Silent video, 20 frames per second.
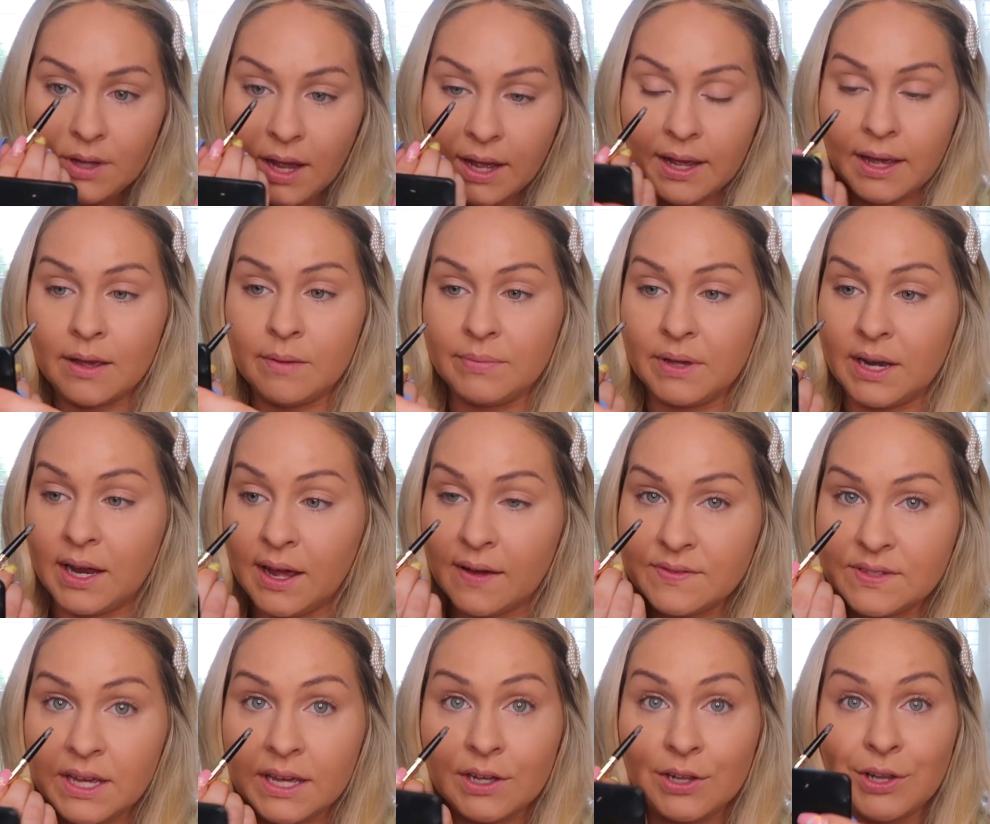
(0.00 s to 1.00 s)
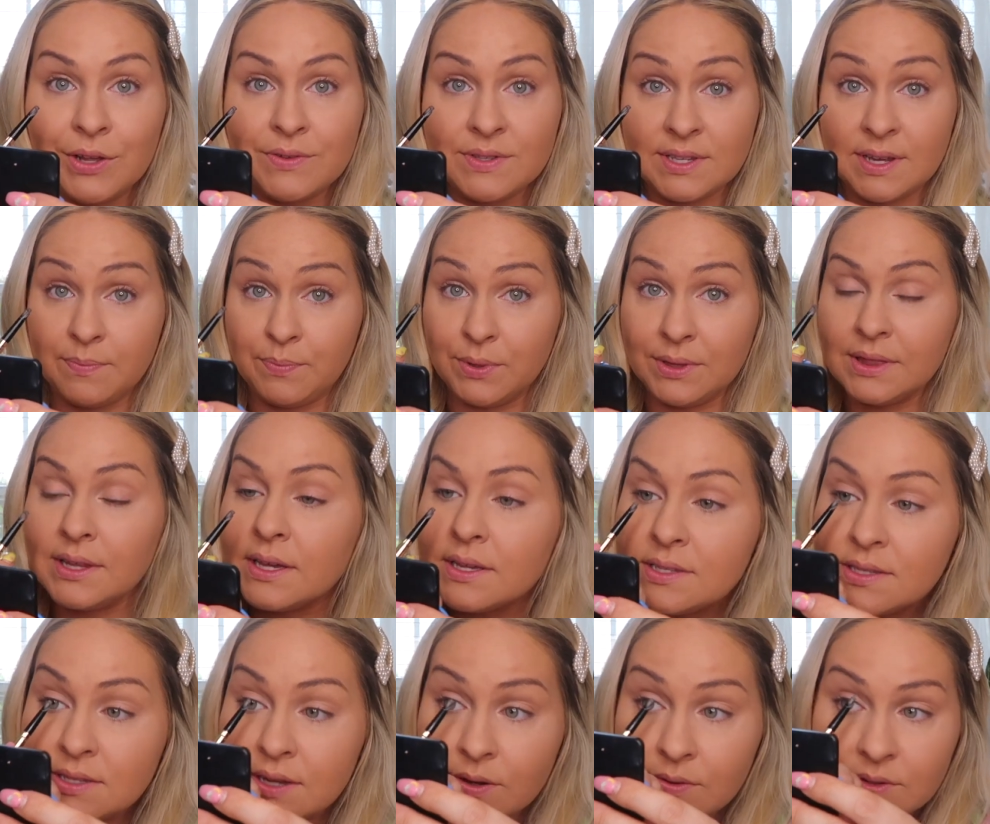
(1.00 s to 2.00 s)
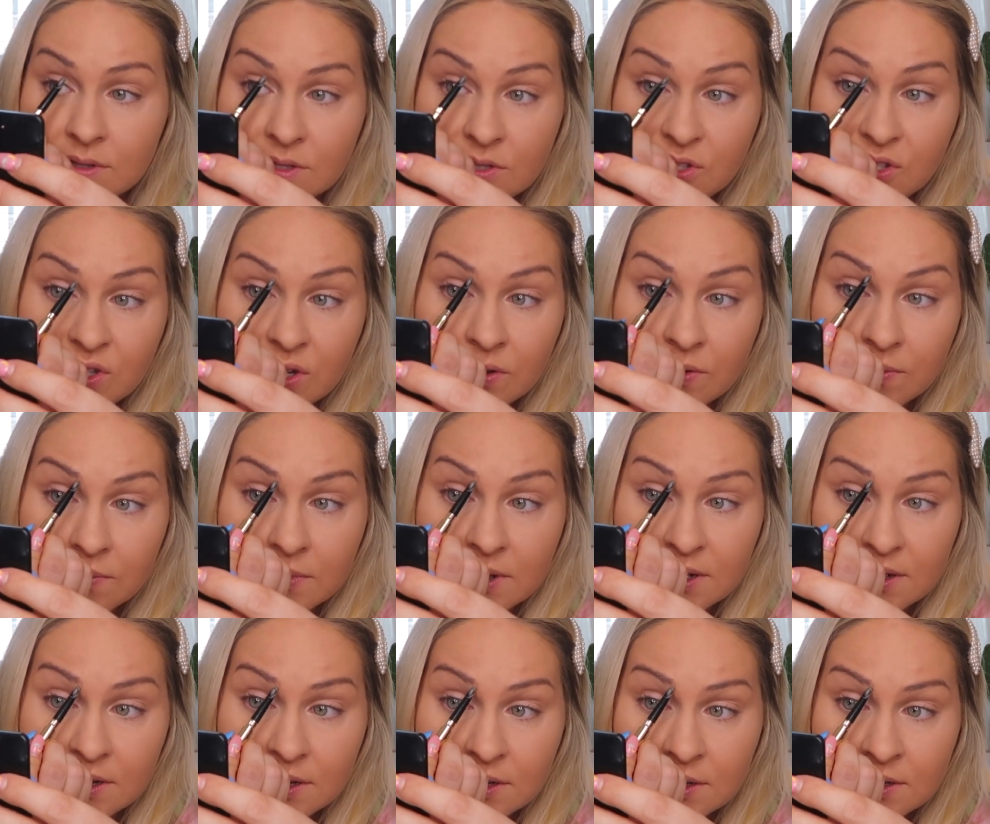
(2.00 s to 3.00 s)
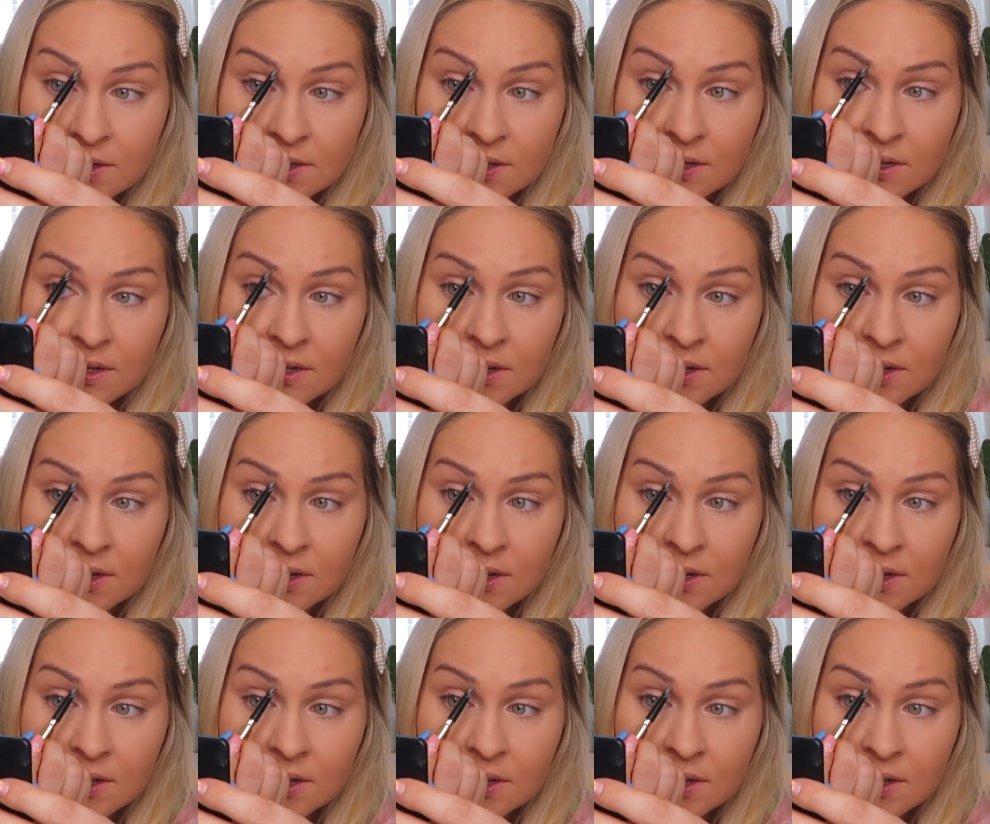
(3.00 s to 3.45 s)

I am gonna have to get close up with this, so don't mind.